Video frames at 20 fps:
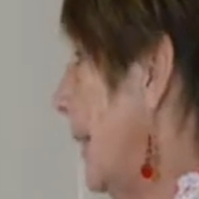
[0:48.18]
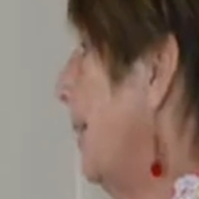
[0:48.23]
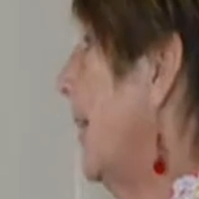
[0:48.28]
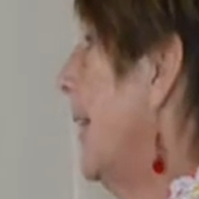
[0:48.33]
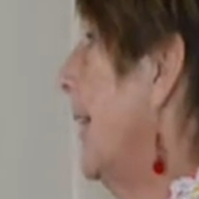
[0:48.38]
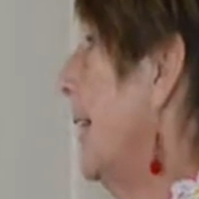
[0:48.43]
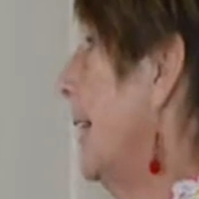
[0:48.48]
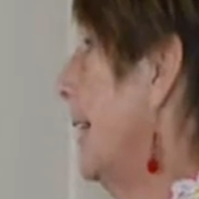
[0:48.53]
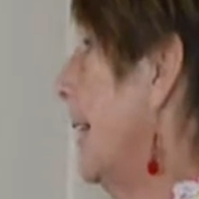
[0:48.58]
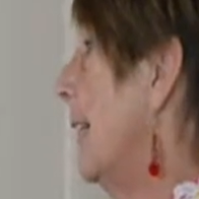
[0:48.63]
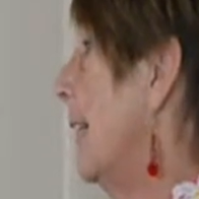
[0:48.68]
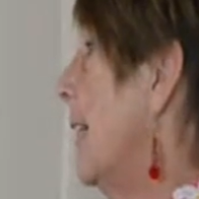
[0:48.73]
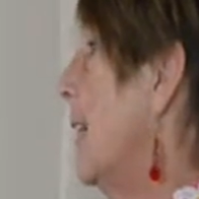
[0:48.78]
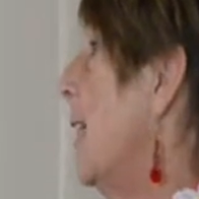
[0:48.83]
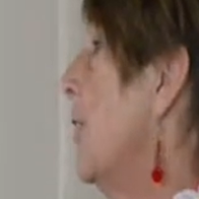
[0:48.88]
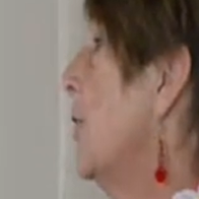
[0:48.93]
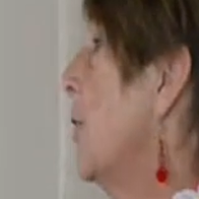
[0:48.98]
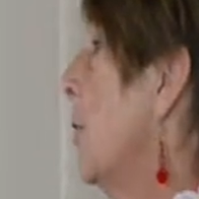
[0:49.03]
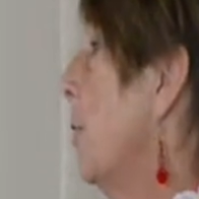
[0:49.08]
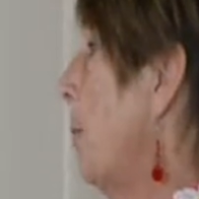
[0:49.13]
living.
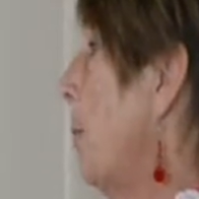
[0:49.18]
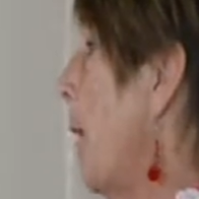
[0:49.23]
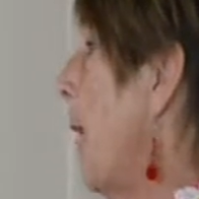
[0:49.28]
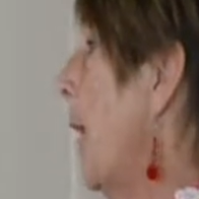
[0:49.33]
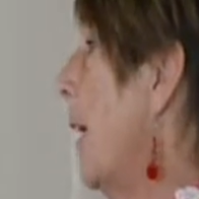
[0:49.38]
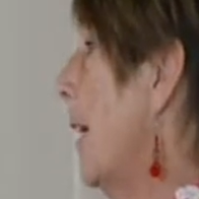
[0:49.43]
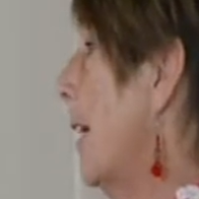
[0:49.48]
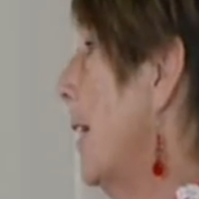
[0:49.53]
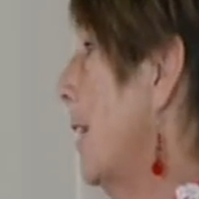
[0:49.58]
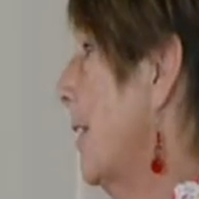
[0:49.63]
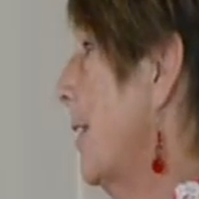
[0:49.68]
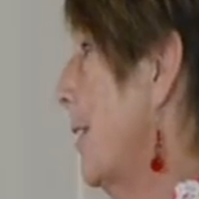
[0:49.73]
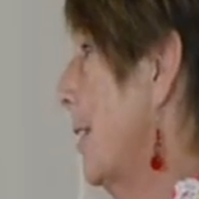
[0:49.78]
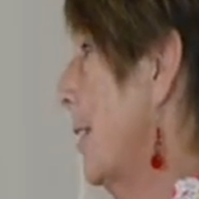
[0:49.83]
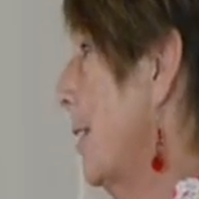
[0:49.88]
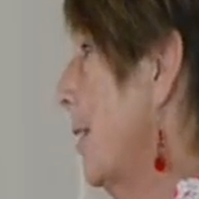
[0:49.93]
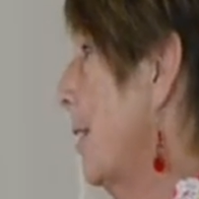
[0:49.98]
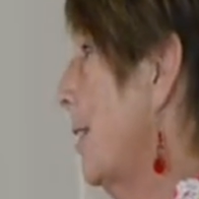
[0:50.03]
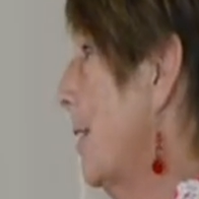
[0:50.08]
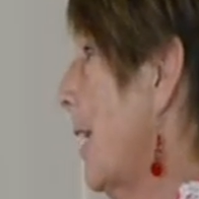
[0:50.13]
So parks,
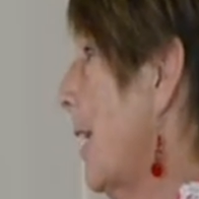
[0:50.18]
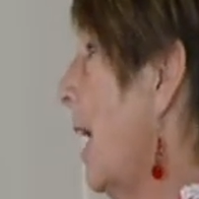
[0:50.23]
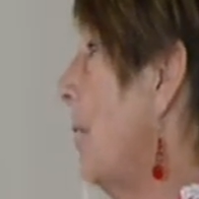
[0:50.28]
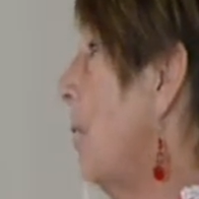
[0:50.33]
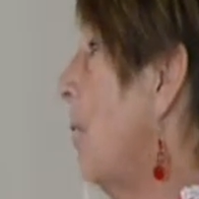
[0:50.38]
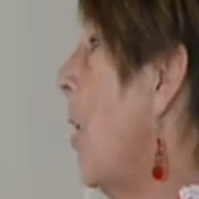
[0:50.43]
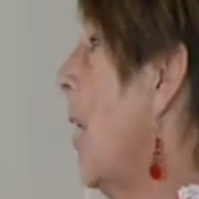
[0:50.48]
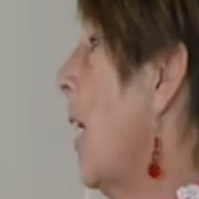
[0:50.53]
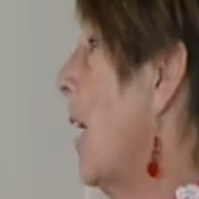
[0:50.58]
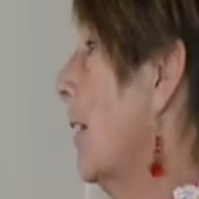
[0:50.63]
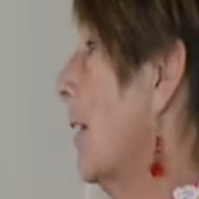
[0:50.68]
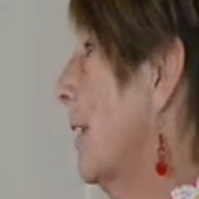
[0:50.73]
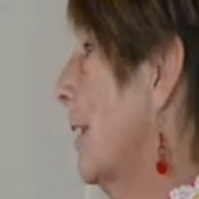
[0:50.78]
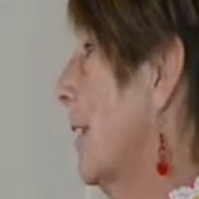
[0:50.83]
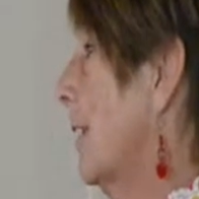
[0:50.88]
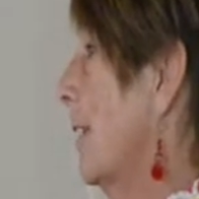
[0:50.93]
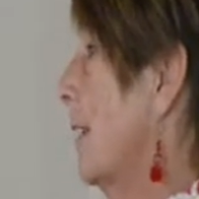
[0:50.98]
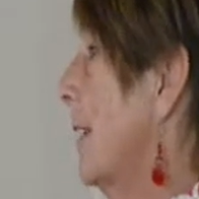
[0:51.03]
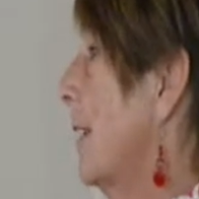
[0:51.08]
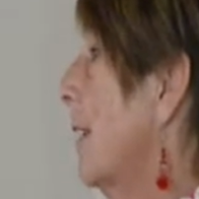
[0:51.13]

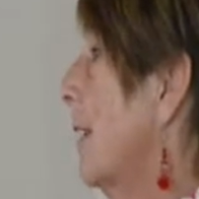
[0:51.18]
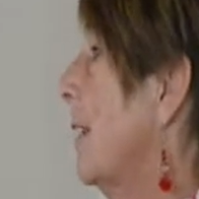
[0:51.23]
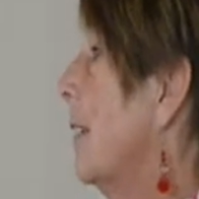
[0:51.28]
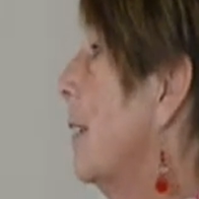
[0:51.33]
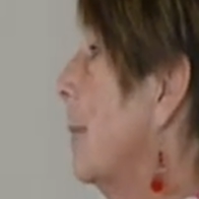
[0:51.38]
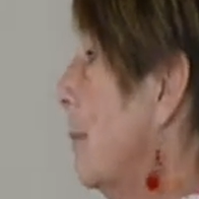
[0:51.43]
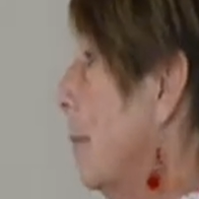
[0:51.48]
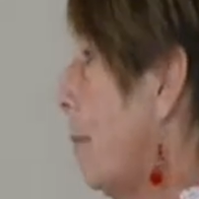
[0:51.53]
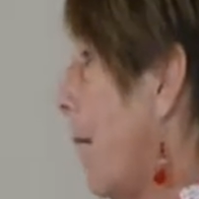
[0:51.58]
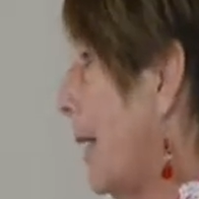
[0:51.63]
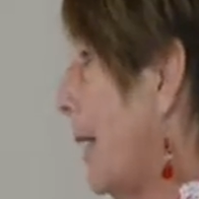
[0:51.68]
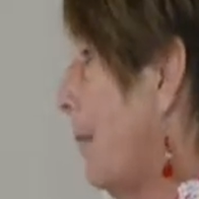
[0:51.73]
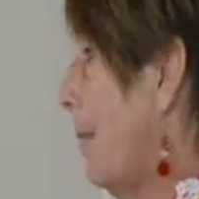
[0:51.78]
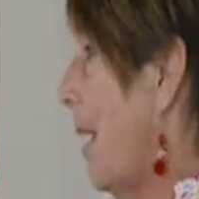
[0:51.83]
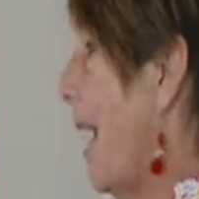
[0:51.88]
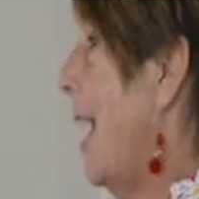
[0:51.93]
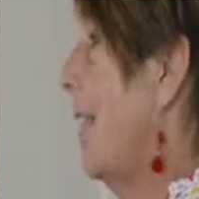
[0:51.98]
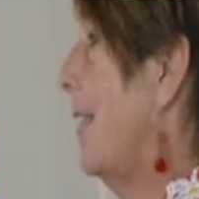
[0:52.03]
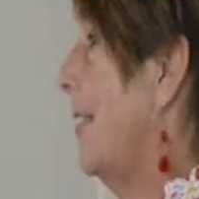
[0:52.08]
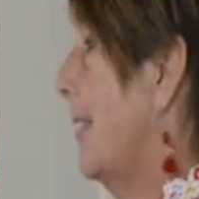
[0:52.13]
sidewalks, bike
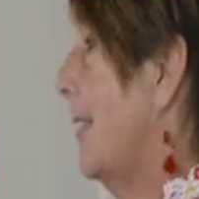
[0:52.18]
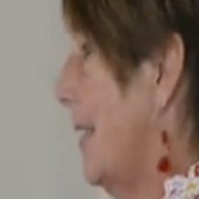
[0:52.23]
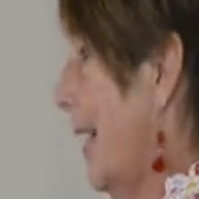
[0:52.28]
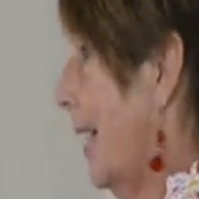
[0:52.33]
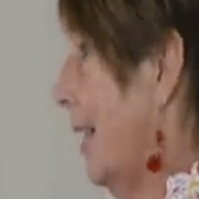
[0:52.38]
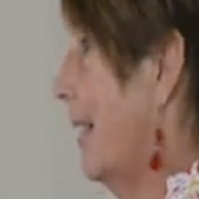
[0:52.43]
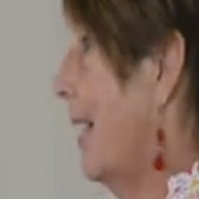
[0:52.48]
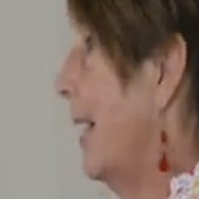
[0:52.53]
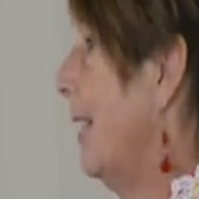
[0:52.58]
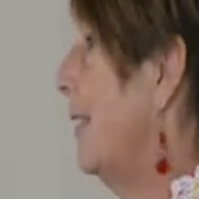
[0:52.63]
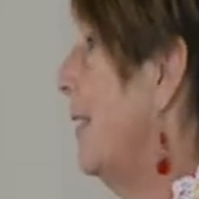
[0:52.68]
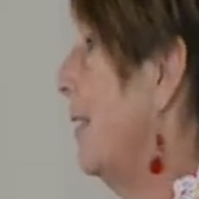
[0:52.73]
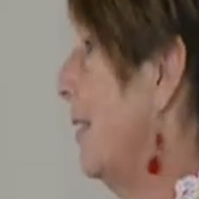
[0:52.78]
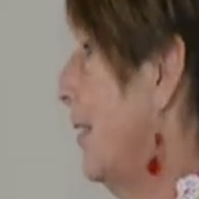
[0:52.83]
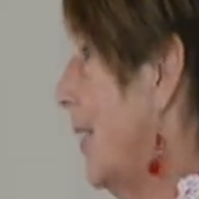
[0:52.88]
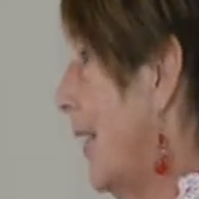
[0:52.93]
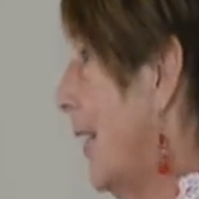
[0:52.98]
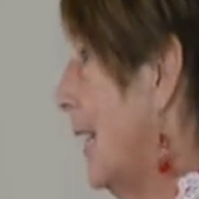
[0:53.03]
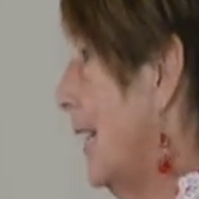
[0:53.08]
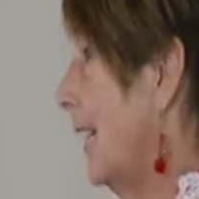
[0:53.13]
paths, that kind
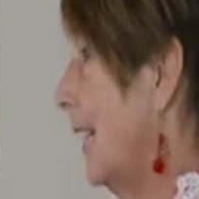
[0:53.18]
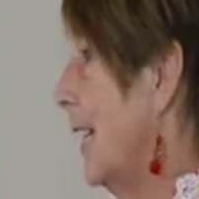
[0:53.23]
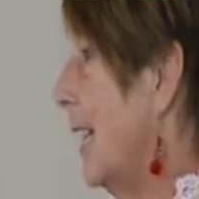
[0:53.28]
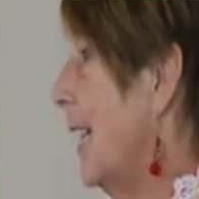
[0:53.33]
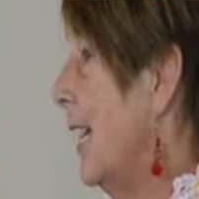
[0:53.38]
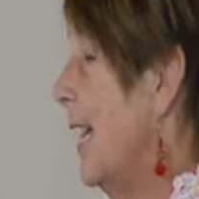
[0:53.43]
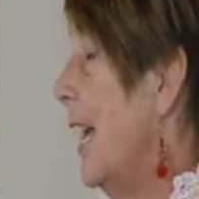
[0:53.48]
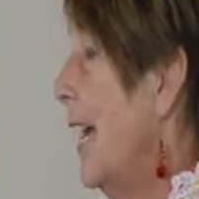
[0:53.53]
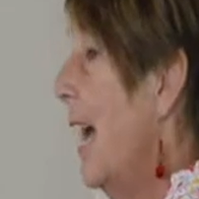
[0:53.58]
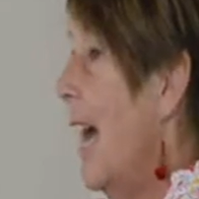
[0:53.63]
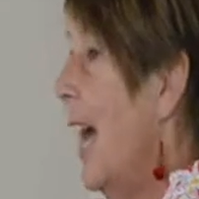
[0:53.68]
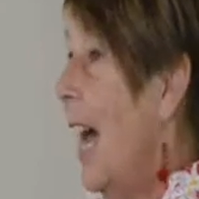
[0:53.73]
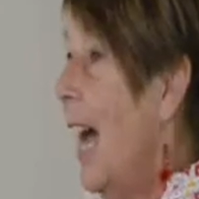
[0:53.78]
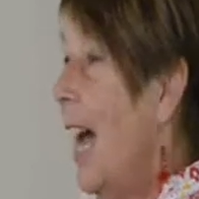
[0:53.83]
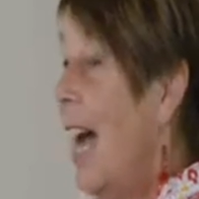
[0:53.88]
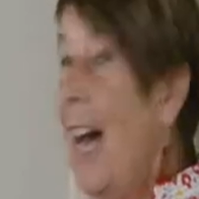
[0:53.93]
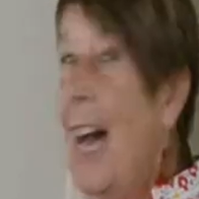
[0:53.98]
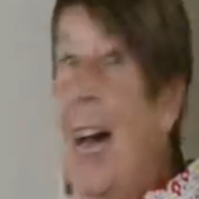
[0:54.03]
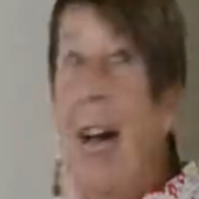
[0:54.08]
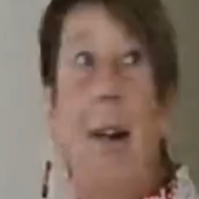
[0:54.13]

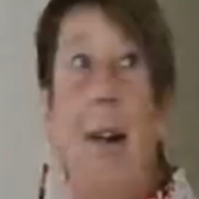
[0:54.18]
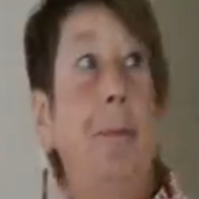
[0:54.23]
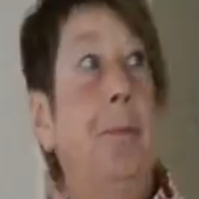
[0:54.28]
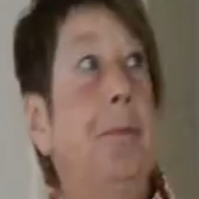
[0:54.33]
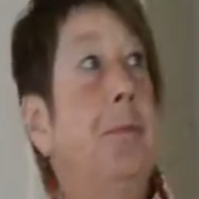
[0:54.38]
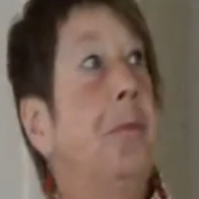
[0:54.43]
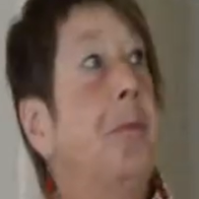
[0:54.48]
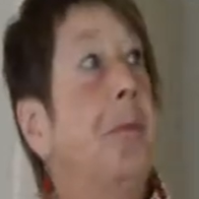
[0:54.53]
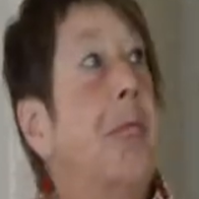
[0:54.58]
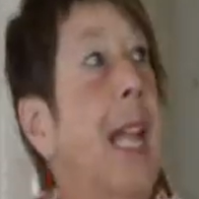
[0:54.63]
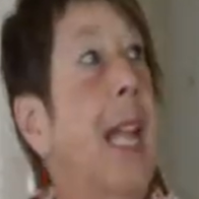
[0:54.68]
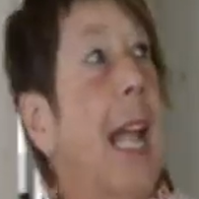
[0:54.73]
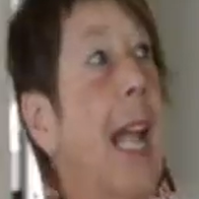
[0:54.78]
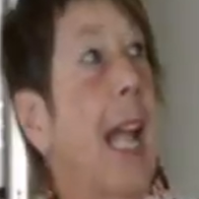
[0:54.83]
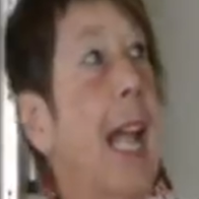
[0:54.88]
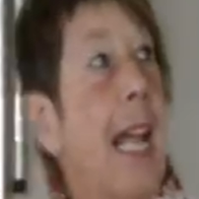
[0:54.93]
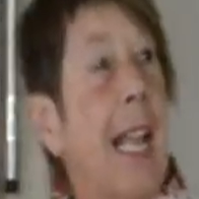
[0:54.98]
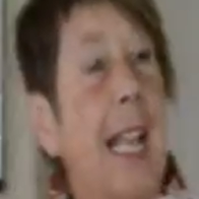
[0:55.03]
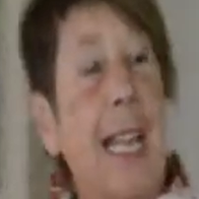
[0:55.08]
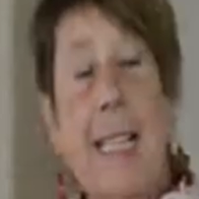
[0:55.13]
of thing.
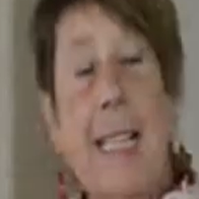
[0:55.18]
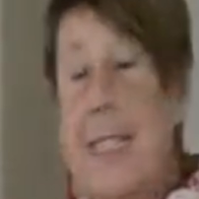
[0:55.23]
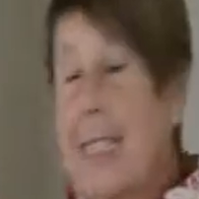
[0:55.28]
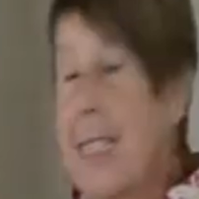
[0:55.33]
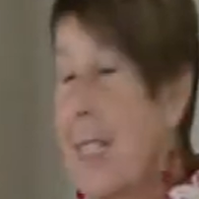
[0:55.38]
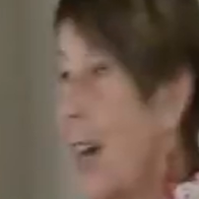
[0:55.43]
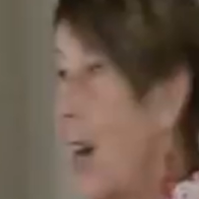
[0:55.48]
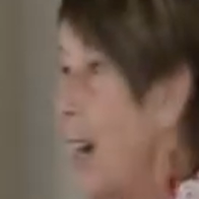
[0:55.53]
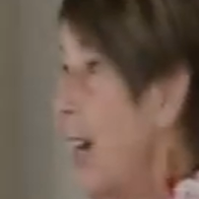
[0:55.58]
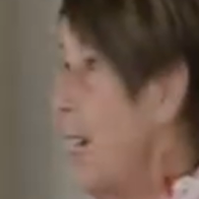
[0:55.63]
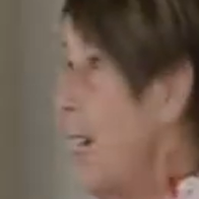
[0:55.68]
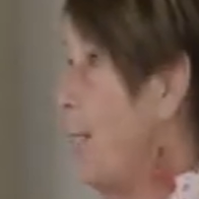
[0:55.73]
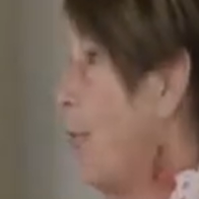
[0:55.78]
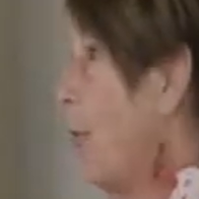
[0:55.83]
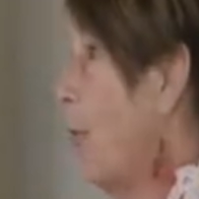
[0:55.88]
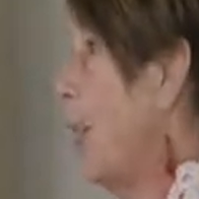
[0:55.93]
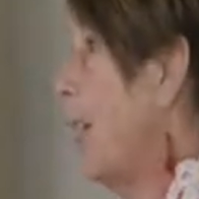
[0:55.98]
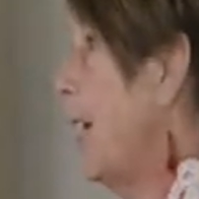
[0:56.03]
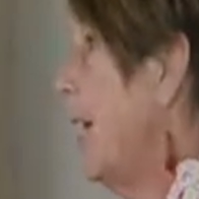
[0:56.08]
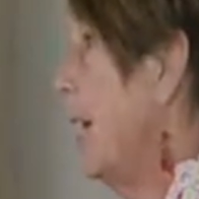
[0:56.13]
It
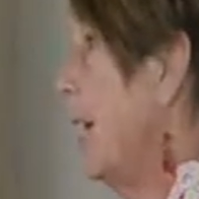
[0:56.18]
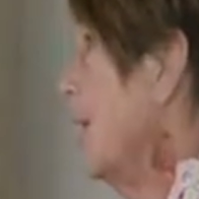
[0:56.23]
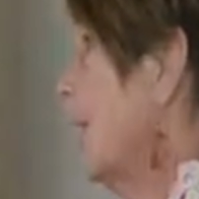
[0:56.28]
started 4